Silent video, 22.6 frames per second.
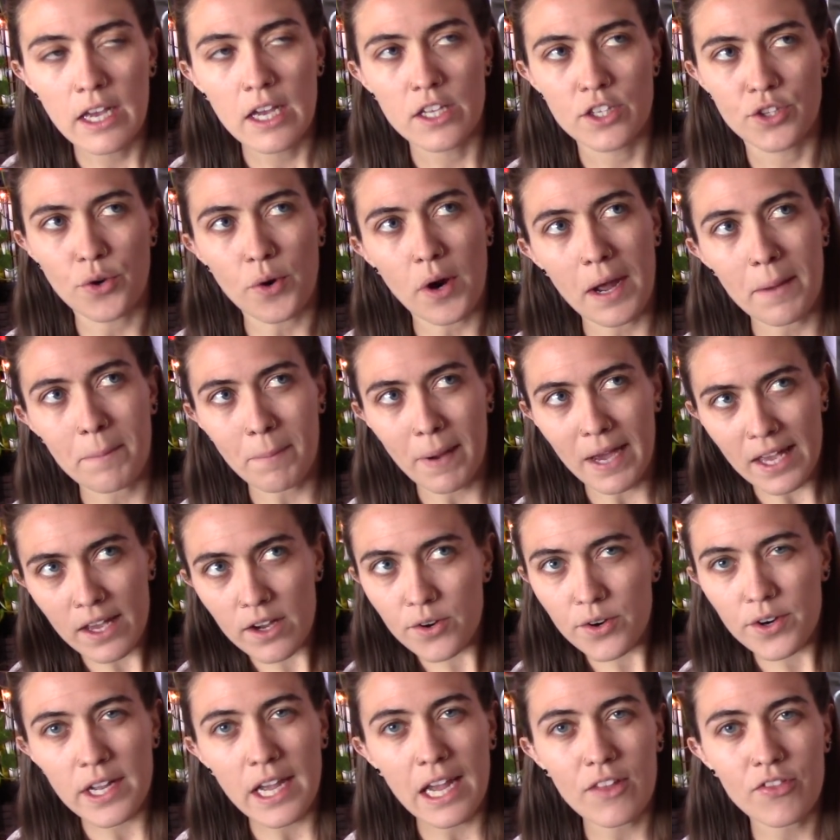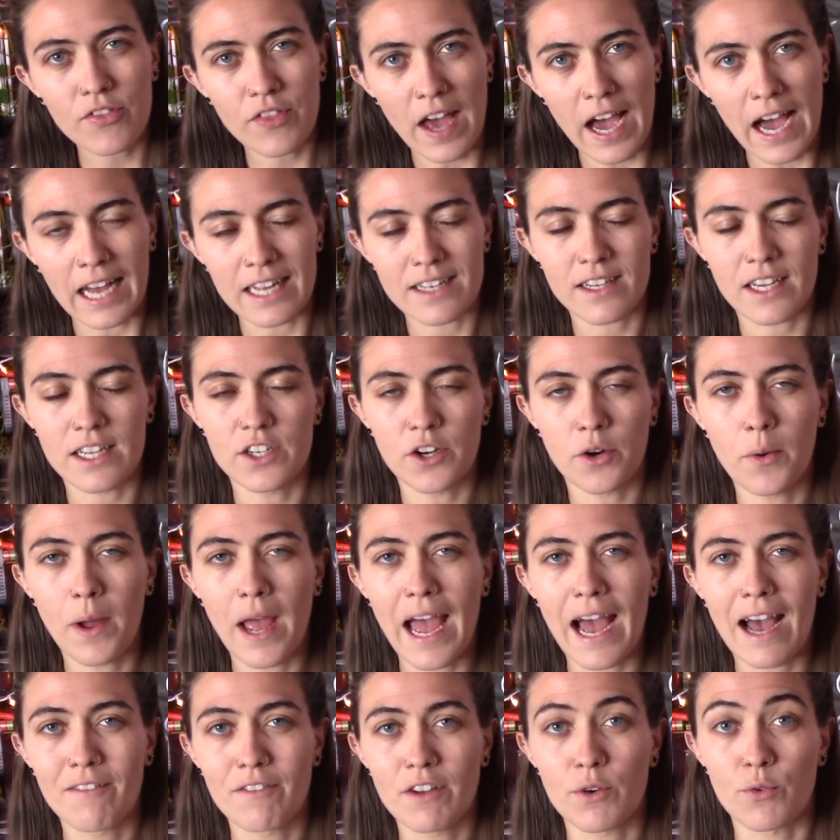So I might create that. I don't
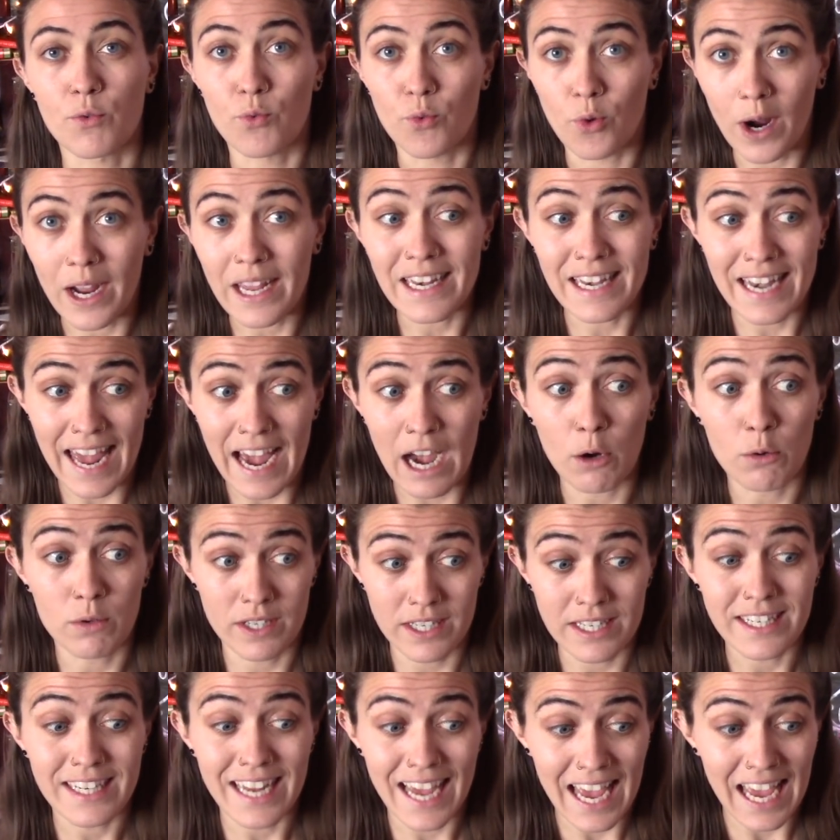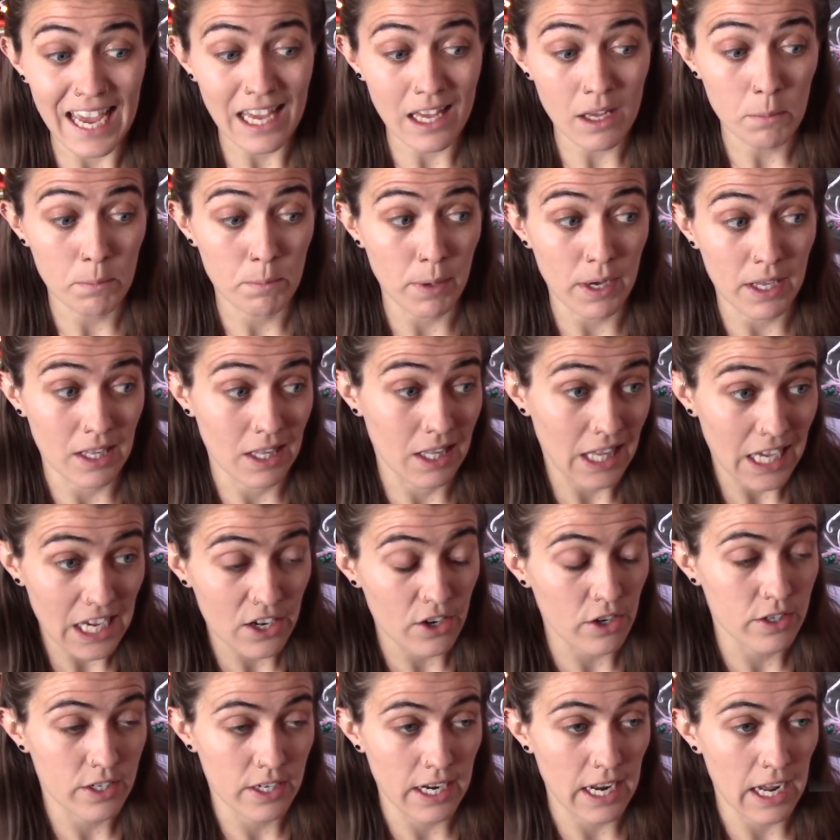have it right now today, but
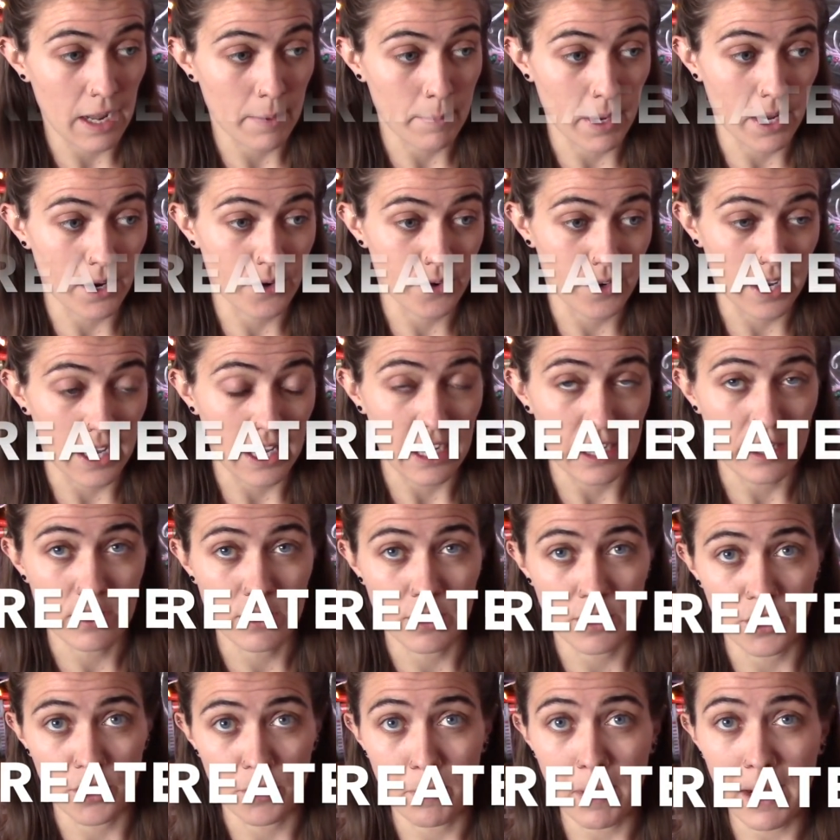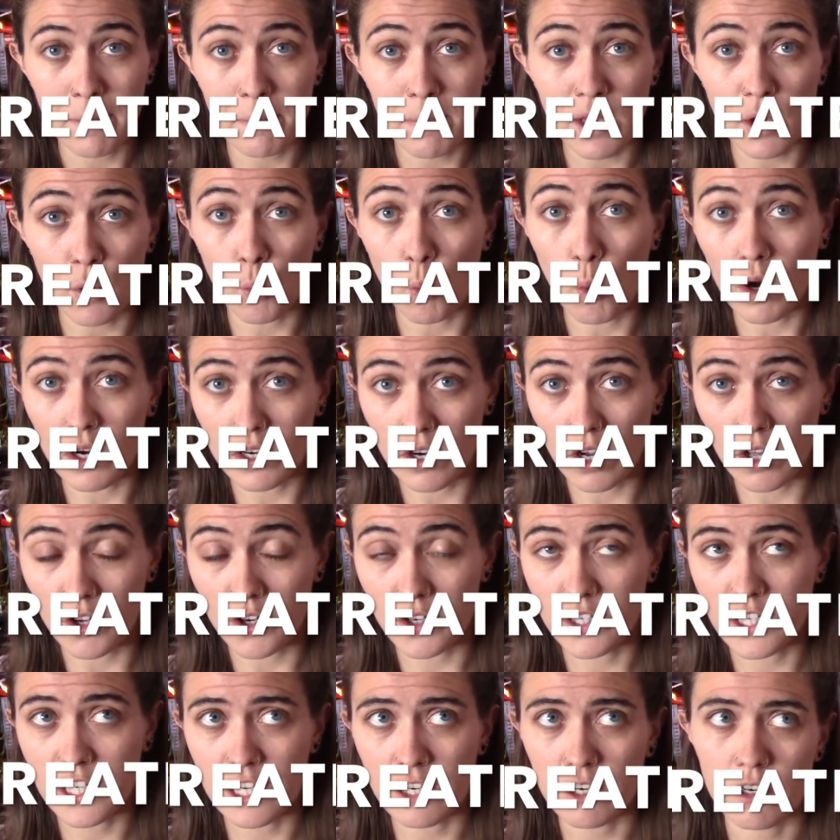later today I might create it. So there might be a
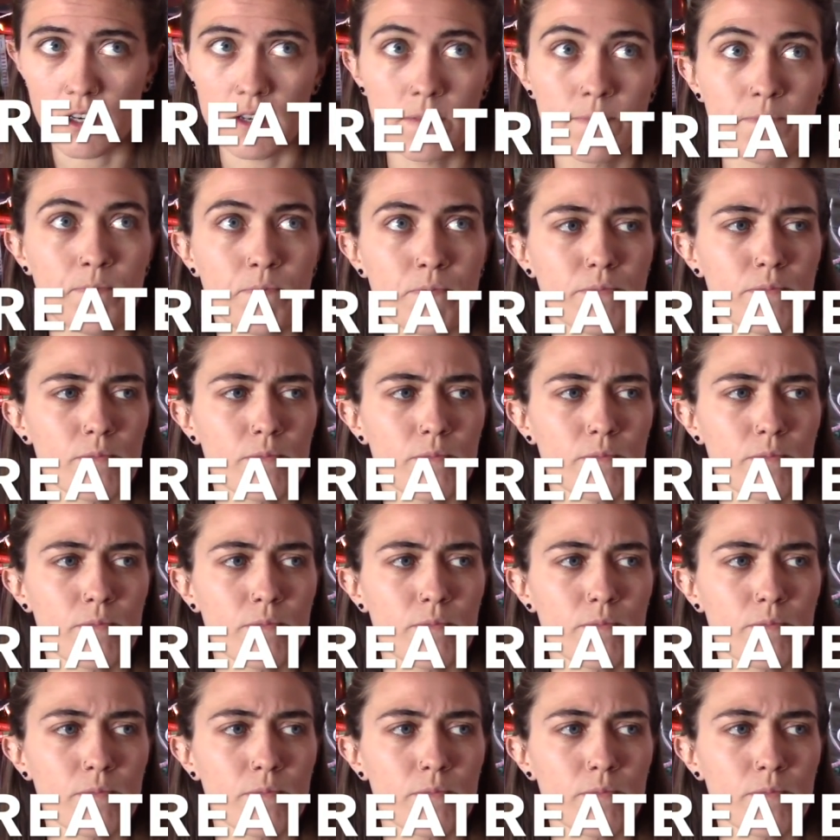$1 tier.